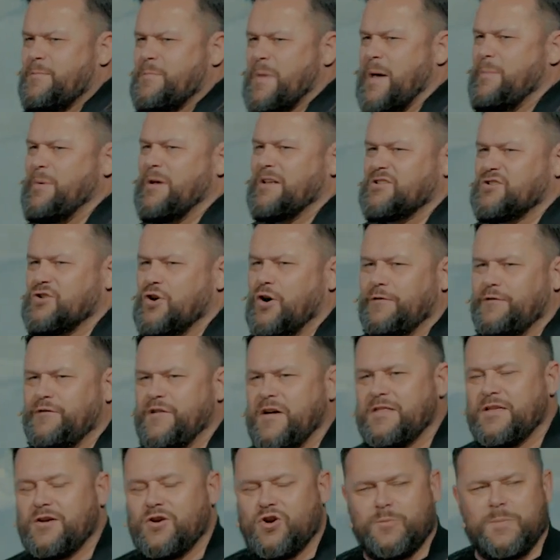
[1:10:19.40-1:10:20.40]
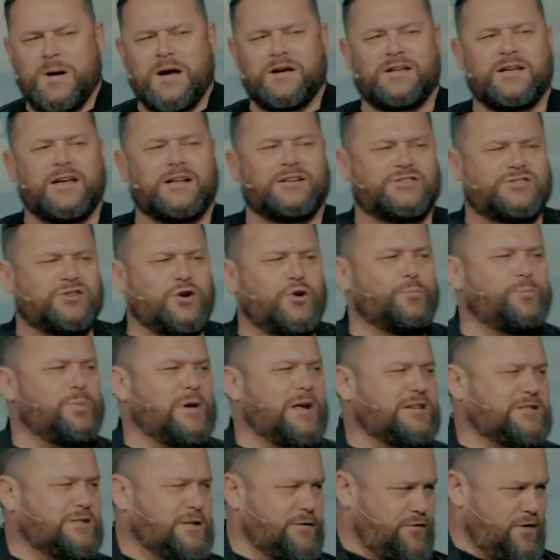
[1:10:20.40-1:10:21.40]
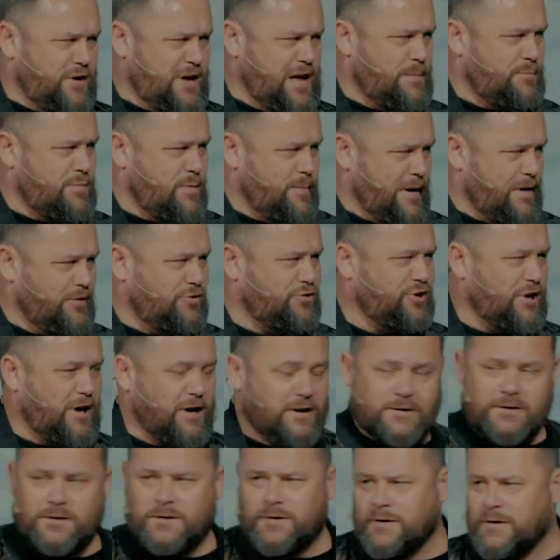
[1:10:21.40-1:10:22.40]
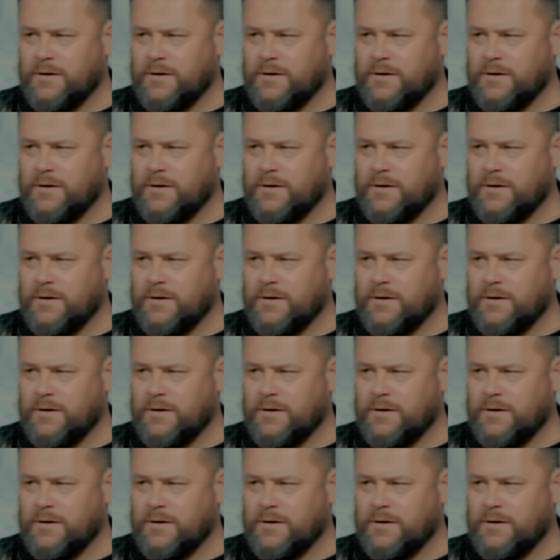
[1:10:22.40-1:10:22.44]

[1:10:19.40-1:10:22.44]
Maybe it's not fair that you're about to get so blessed if you keep your mouth shut.